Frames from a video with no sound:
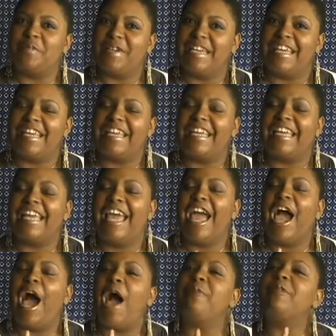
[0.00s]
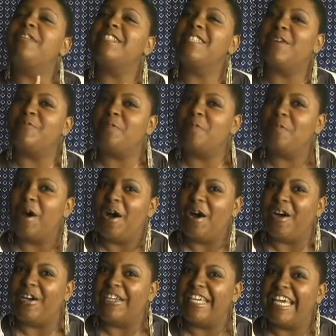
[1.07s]
but I'm going to say
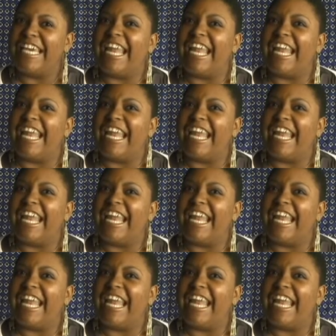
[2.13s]
RuPaul.